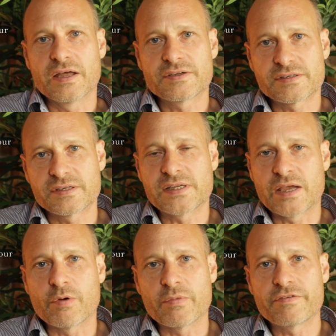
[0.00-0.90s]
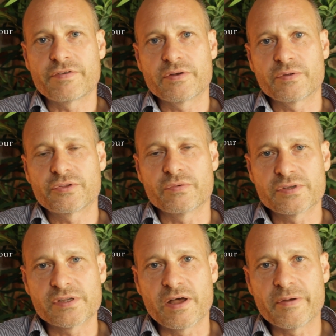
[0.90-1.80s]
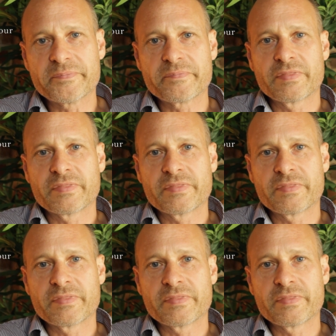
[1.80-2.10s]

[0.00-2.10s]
just to say what my final thoughts are.